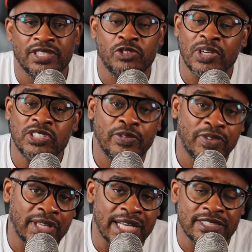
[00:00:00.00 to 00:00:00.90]
especially if
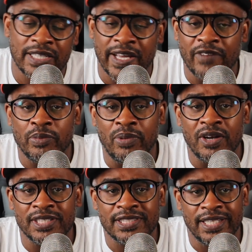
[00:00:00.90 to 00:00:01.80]
a guy that's going to have the ball
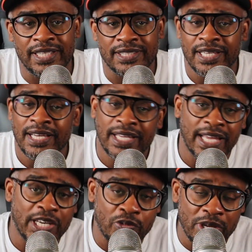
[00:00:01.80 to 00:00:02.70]
in his hands.
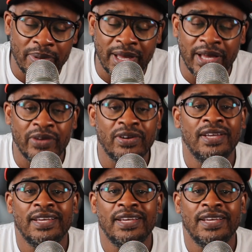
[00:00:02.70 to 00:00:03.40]
Can he rebound?